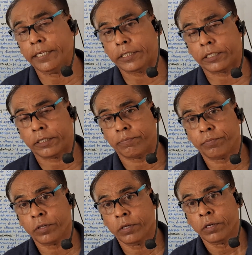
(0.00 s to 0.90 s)
nation
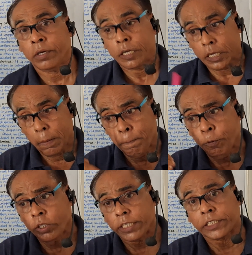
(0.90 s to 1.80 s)

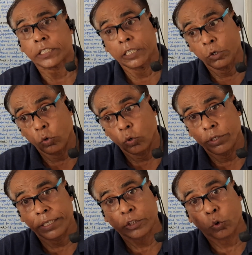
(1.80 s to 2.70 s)
imposes
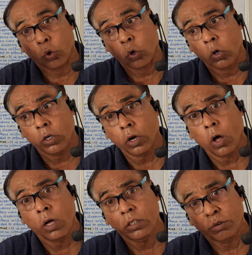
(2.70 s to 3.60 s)
its own
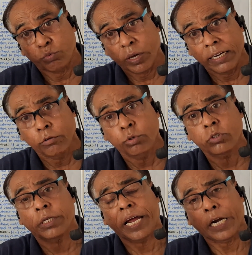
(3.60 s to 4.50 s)
laws,
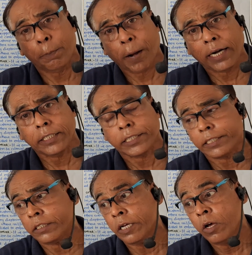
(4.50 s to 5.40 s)
values and
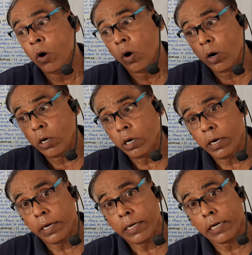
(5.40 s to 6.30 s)
practices on
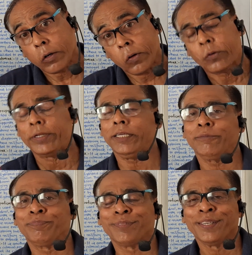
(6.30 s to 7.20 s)
a colony,
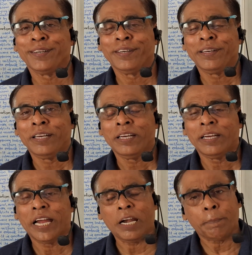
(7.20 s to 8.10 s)

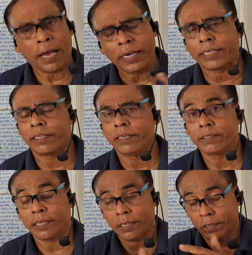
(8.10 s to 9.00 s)
and by it
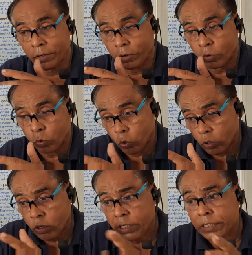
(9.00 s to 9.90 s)
the
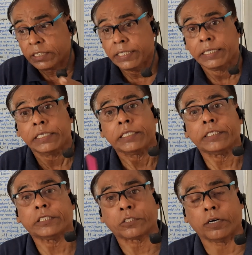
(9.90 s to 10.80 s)
colony's
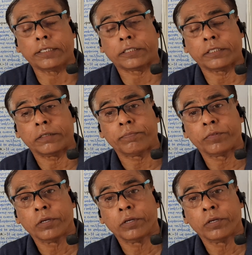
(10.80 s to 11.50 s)
indigenous culture,